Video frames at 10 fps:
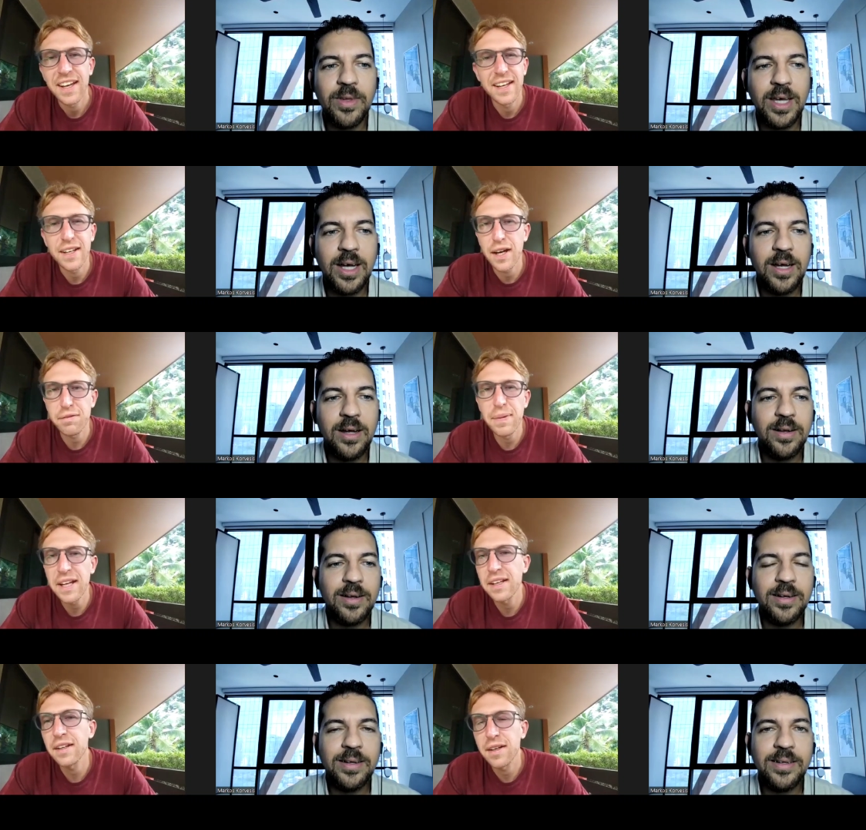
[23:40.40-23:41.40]
Speaker 1: And yeah. I've
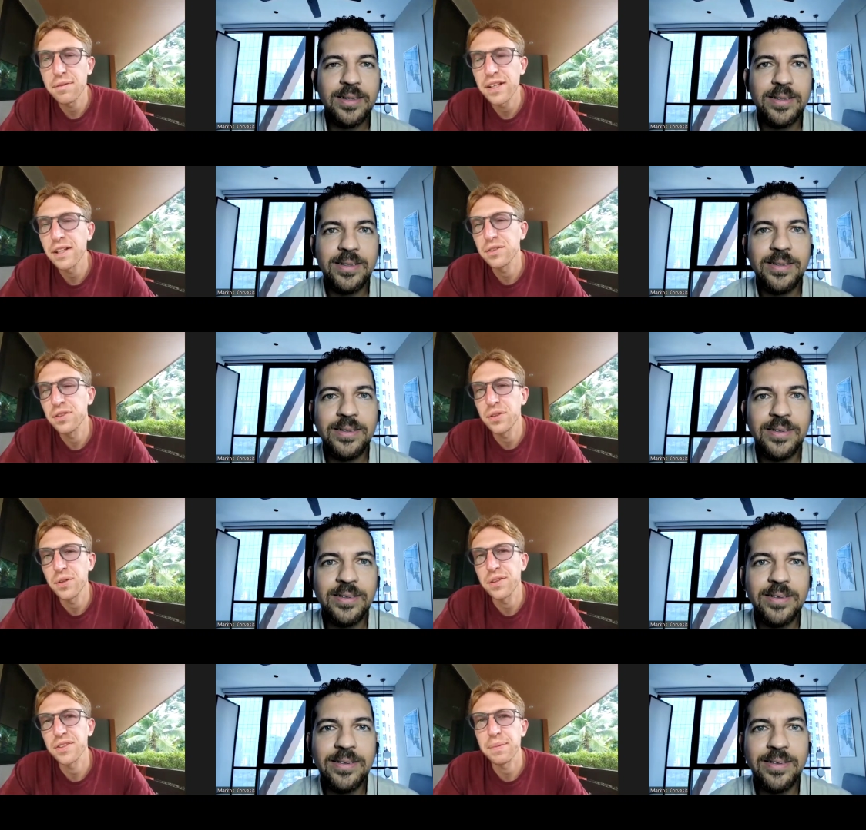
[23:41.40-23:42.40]
made uh, video
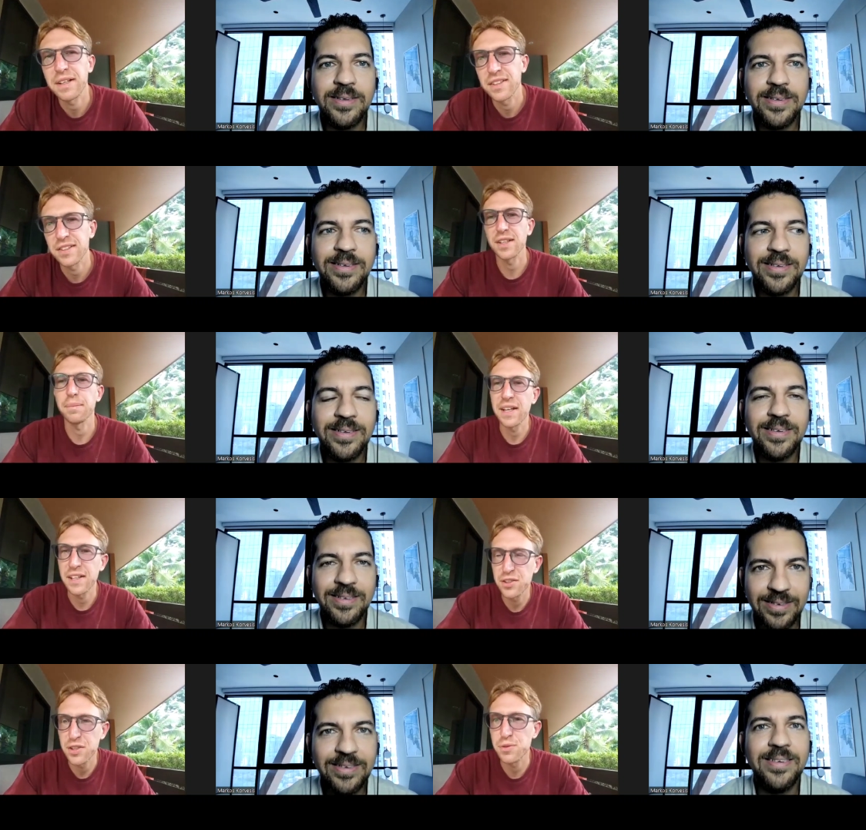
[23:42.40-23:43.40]
tutorials about this on my
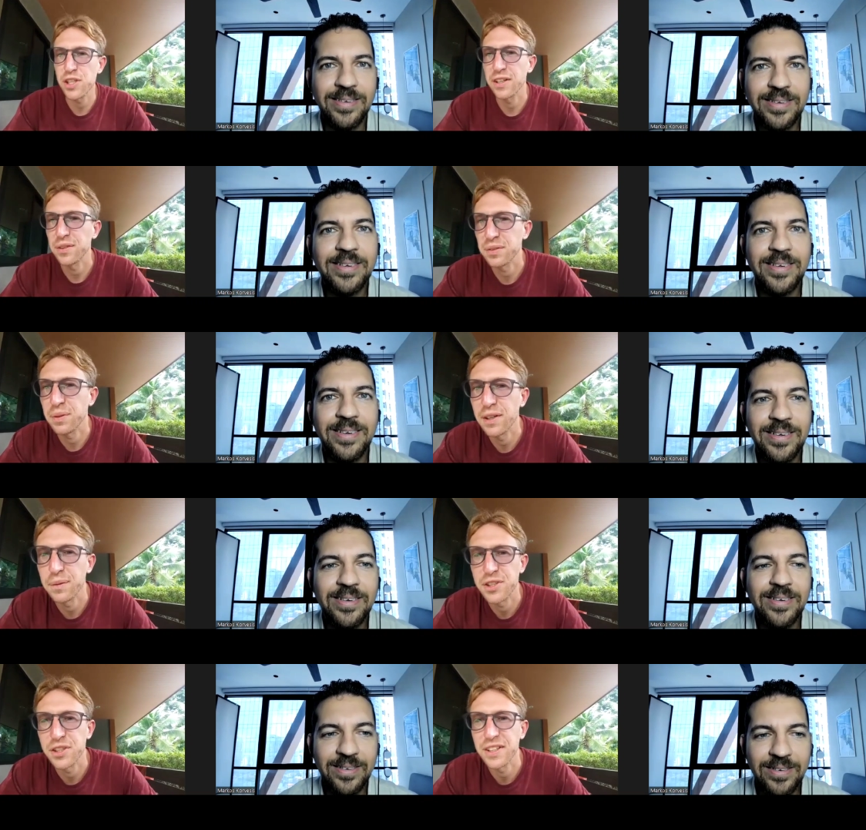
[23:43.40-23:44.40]
YouTube channel as
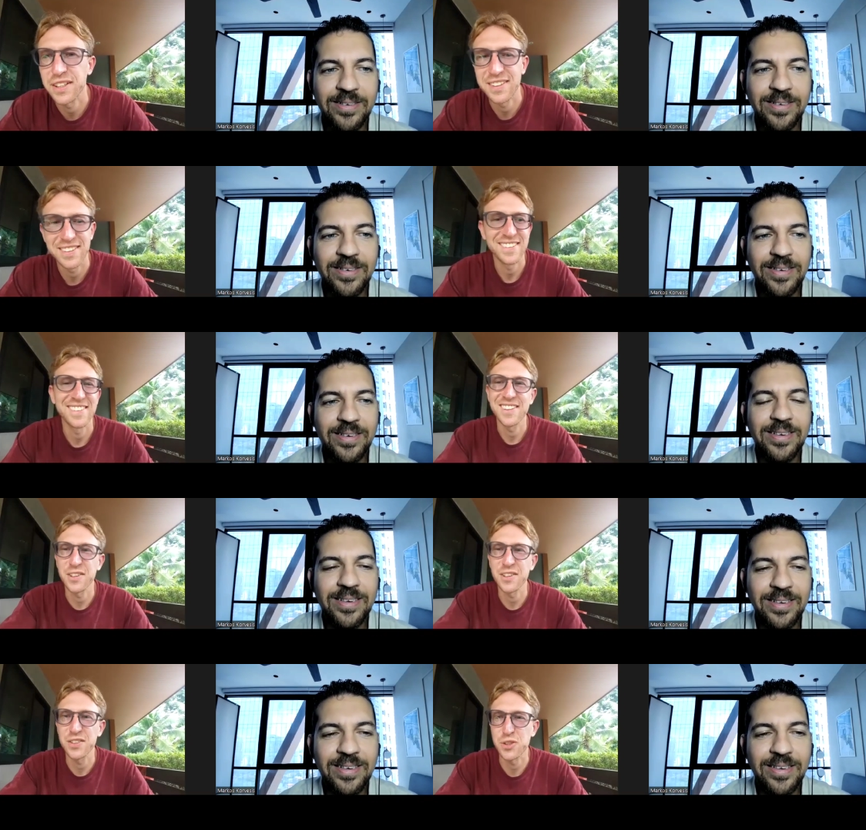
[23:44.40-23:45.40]
well, which you can
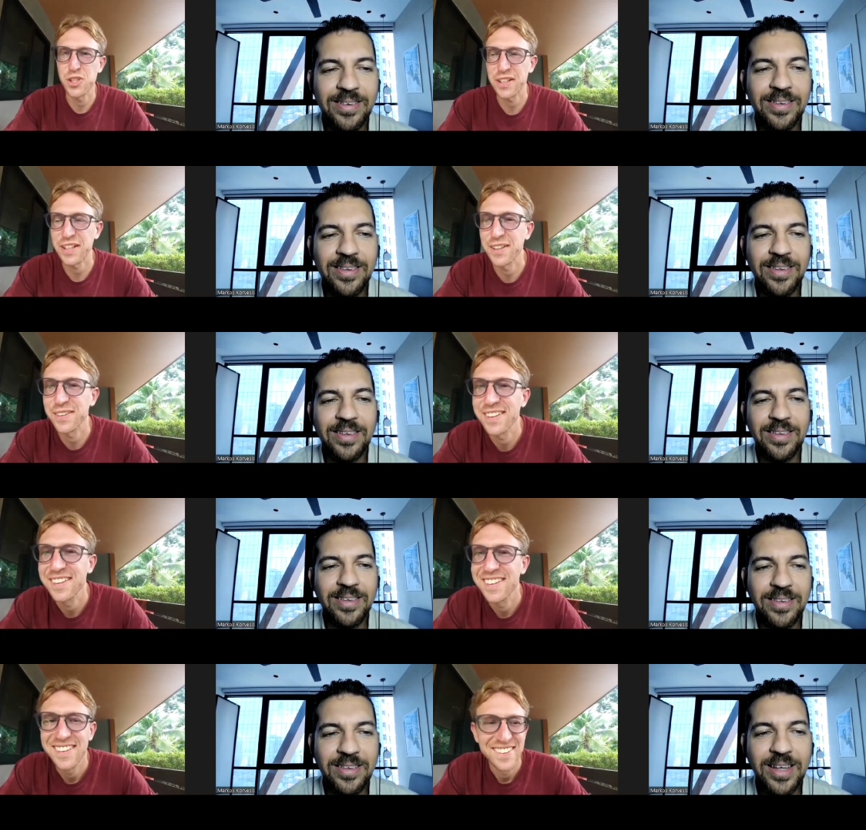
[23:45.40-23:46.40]
also check out.
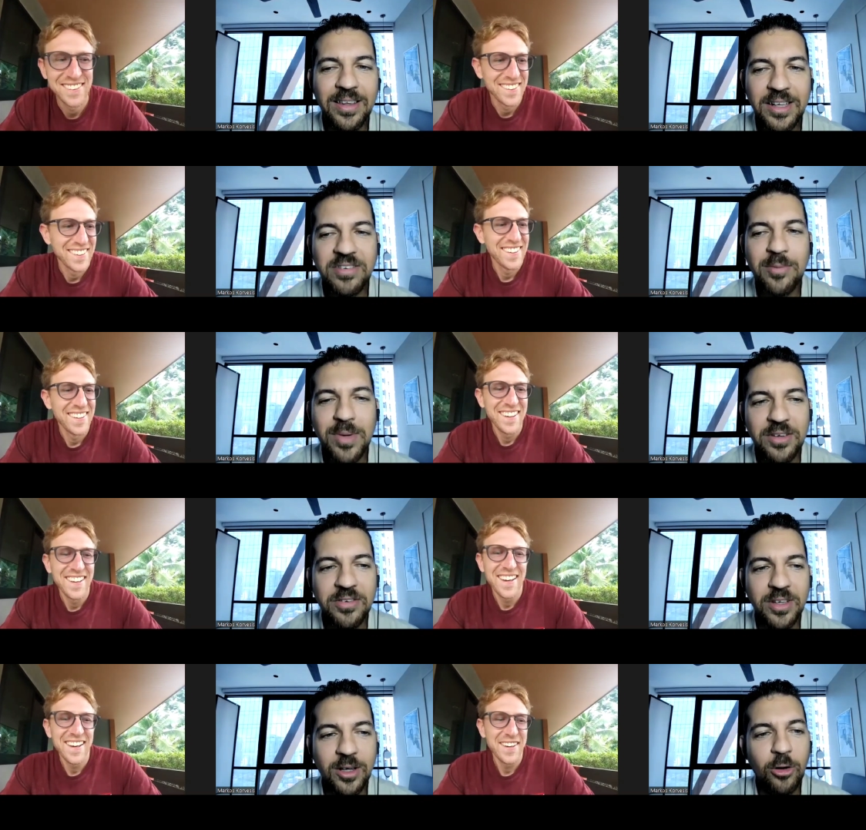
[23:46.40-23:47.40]
Speaker 2: That, that's
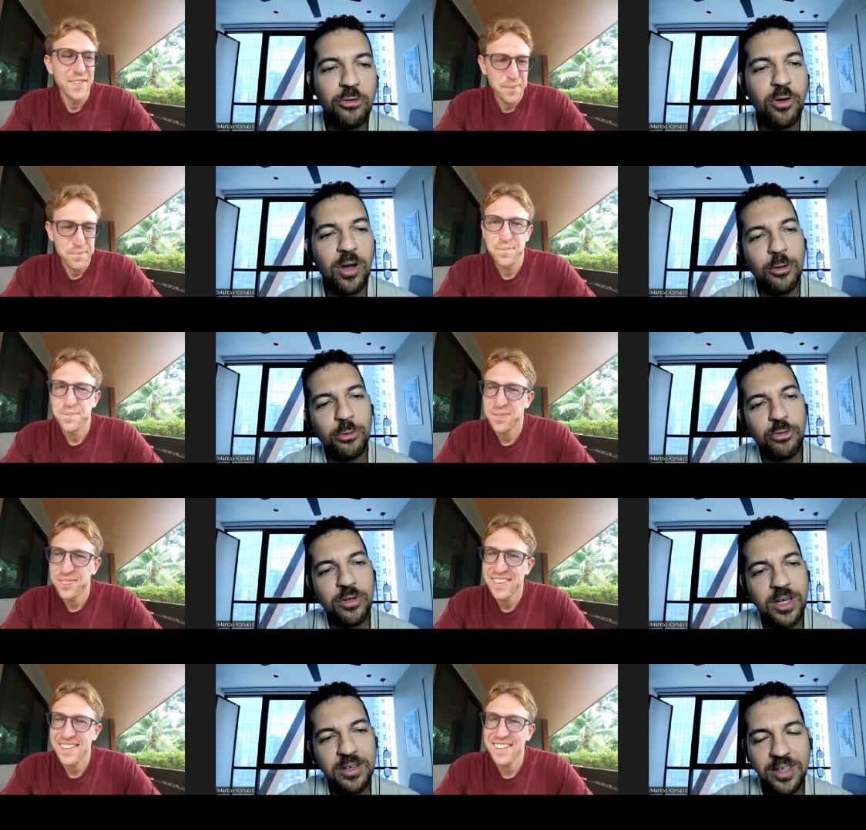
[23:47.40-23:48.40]
amazing. Also, I want to
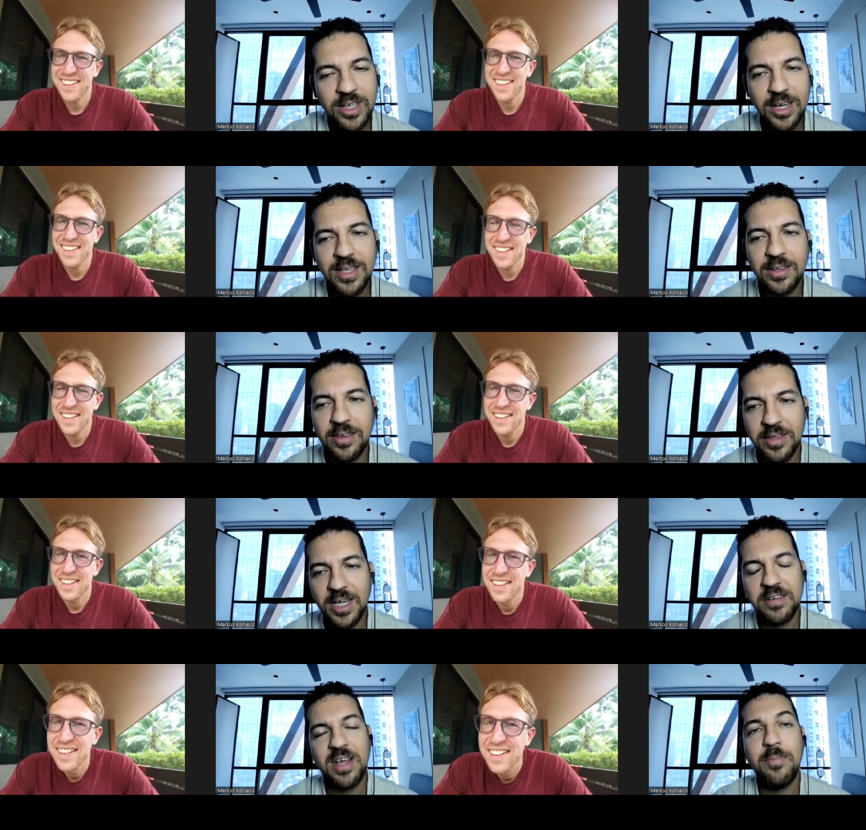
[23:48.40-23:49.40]
share here that
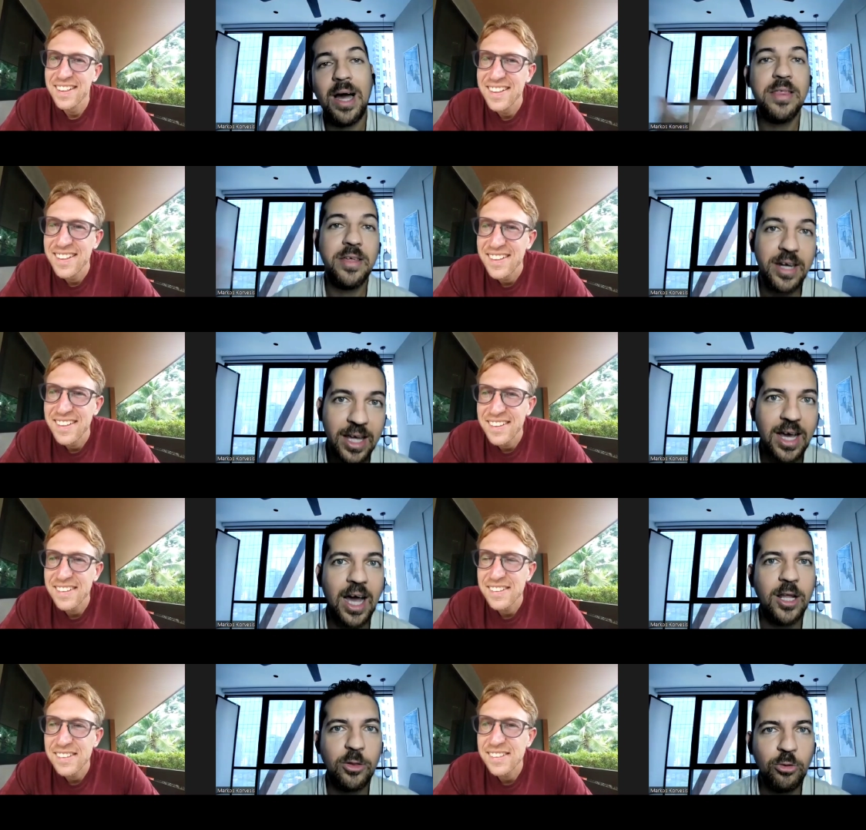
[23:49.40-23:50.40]
there are some other
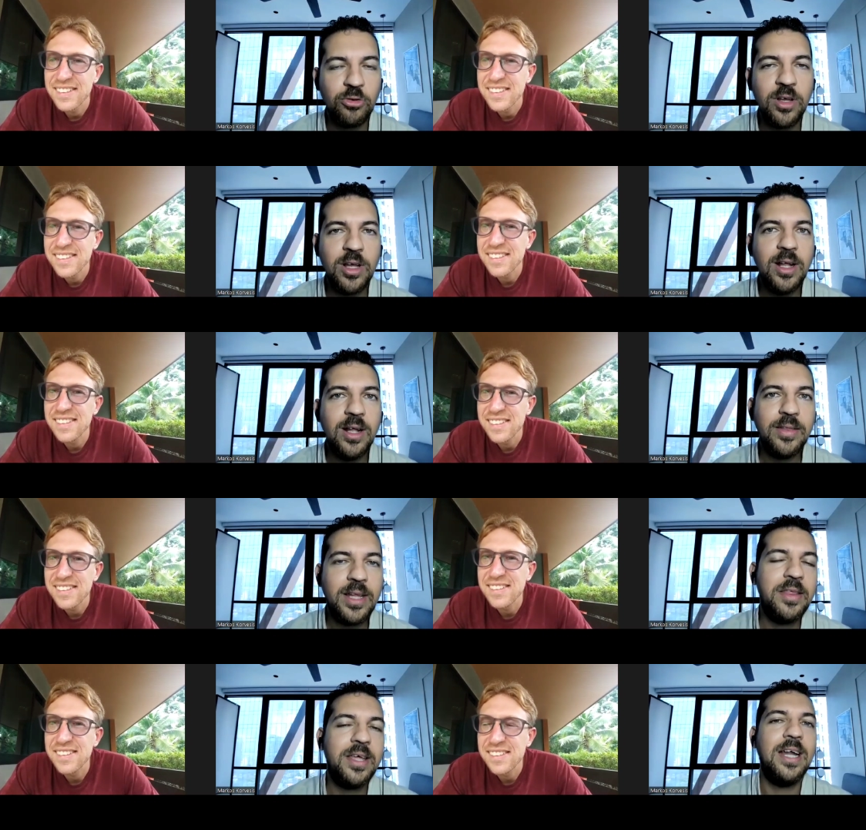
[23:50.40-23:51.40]
AI tools
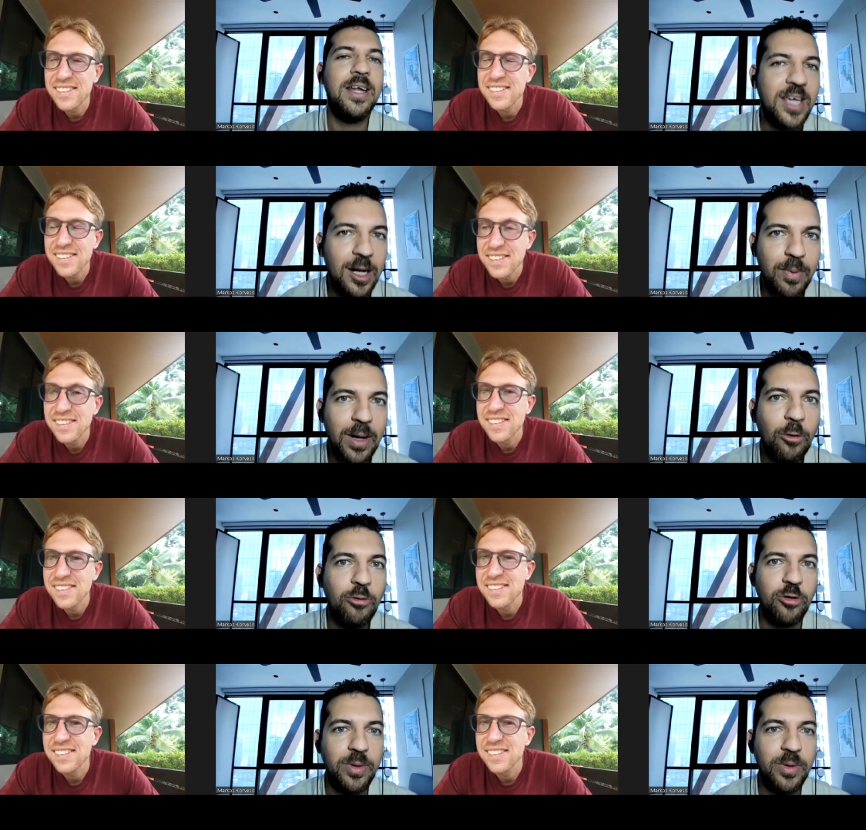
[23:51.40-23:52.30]
that they can help our